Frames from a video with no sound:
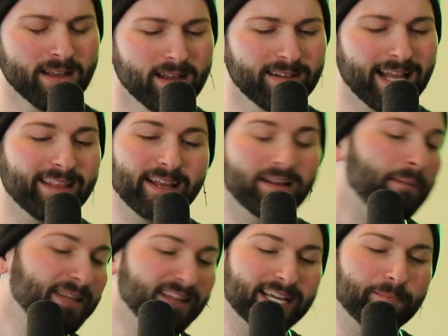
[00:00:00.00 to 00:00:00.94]

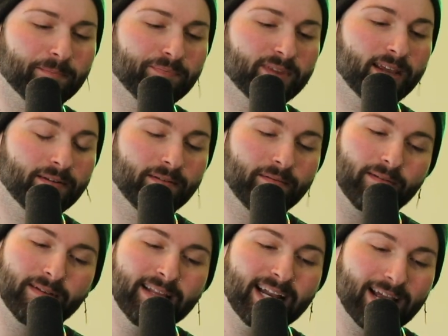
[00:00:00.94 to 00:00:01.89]

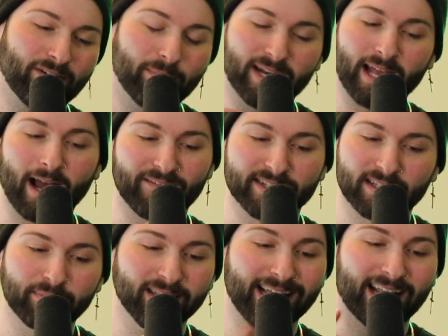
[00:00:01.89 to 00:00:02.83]
not everybody
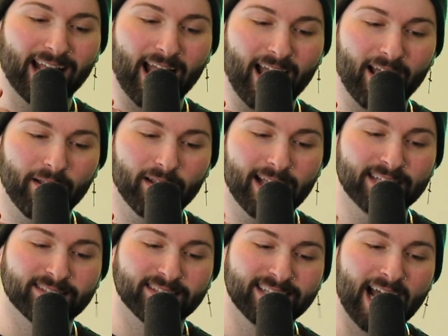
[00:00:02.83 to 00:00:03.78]
obviously, but like
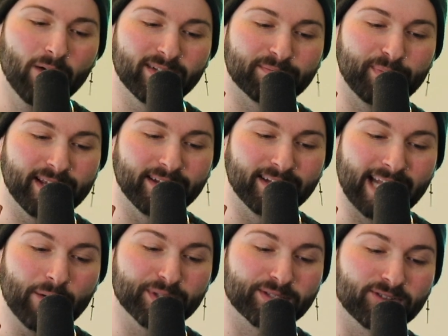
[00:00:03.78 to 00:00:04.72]
it's
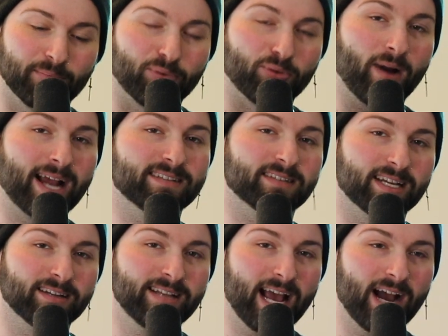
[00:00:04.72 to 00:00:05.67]

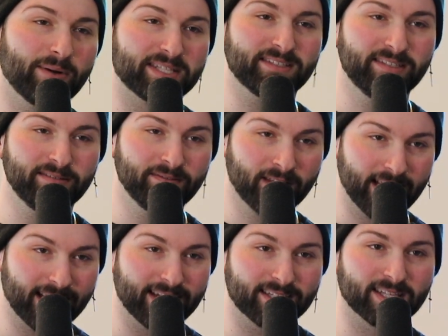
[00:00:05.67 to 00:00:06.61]
surprising. Now it's
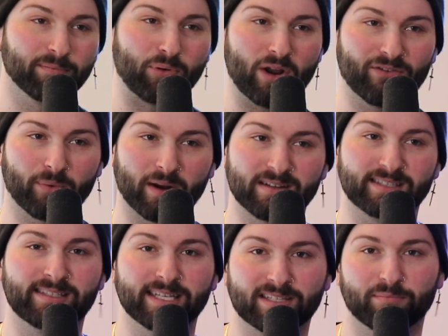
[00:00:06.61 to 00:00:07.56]
getting to the point of where it's
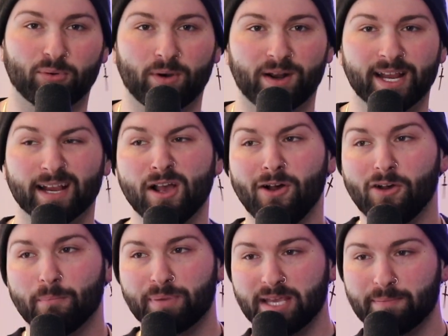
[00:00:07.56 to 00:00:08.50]
disappointing.
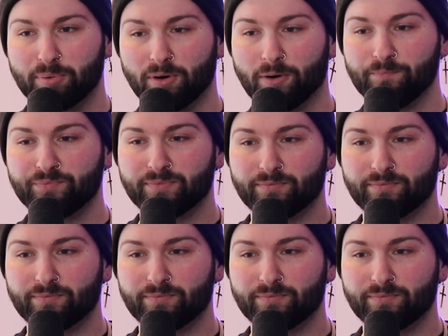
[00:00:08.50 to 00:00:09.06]
People,